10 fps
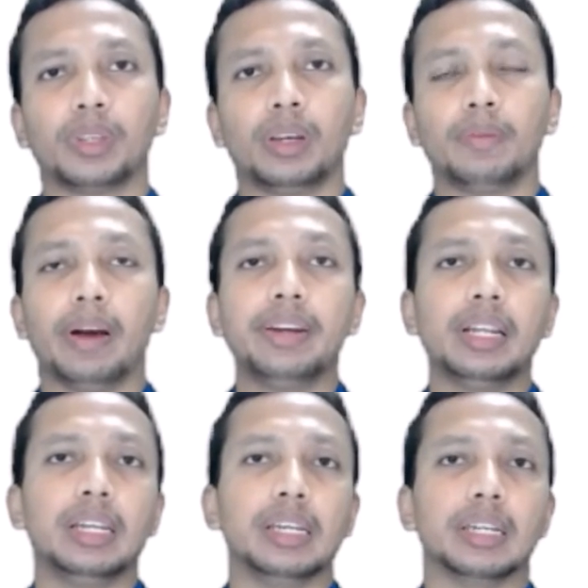
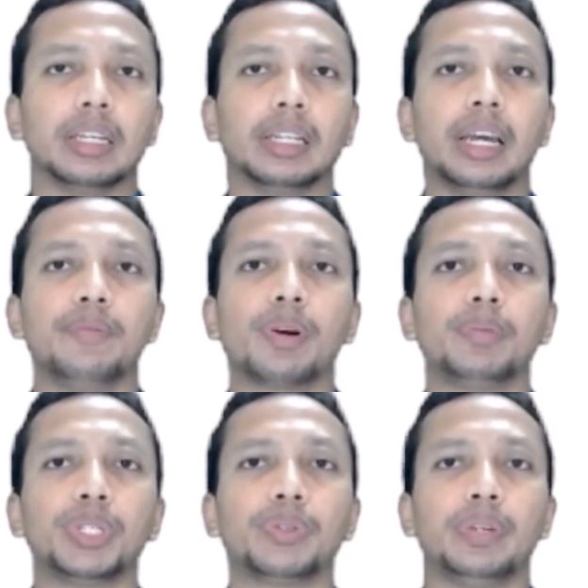Finally, the
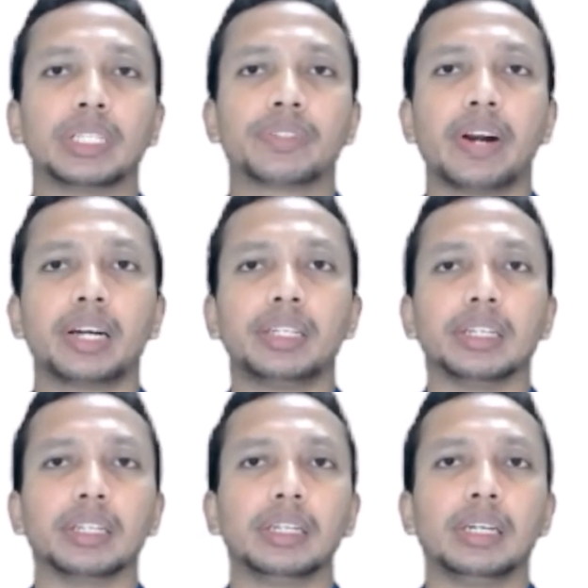information
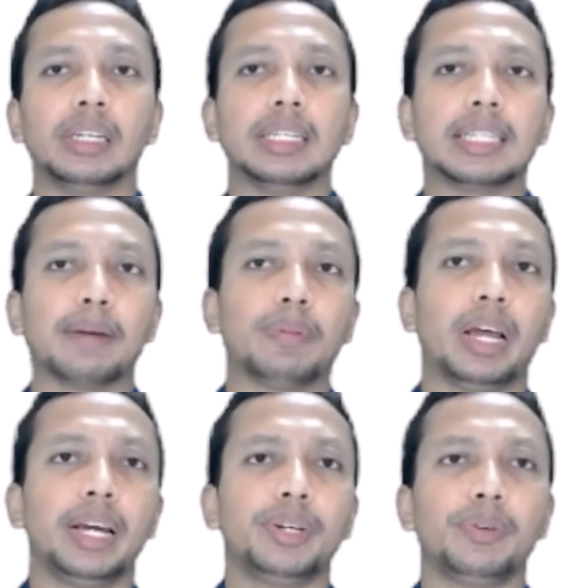extracted is
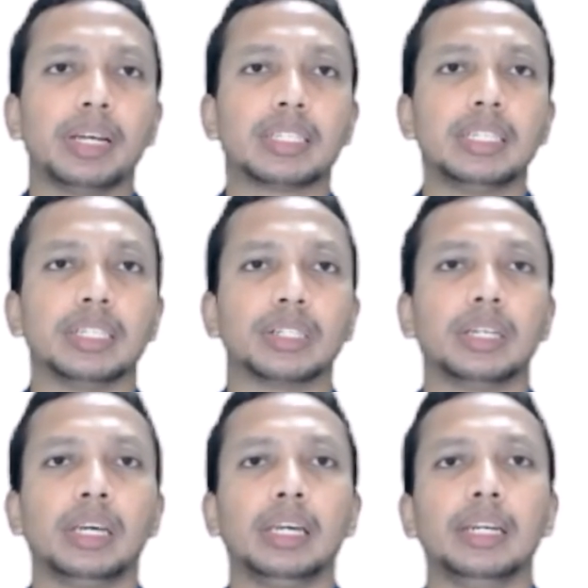applied to assist
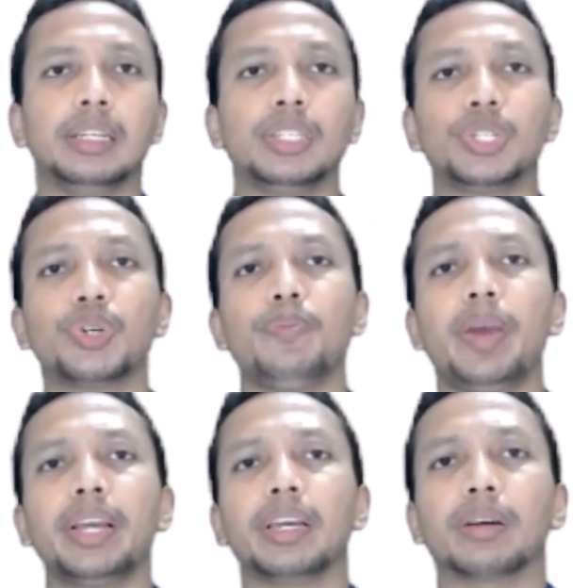in decision
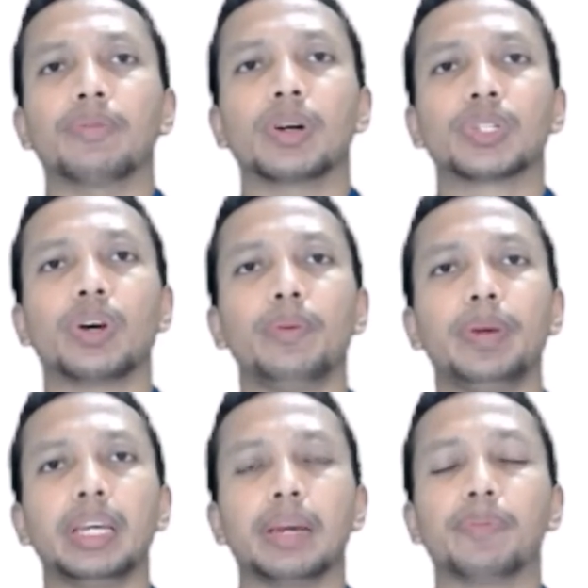making for
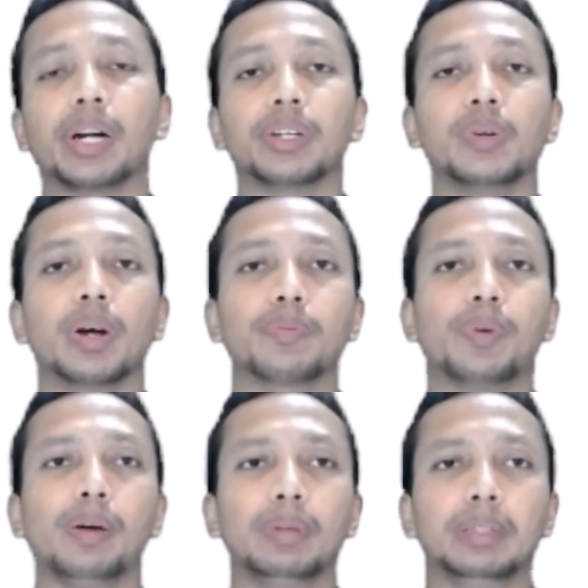solving a particular problem.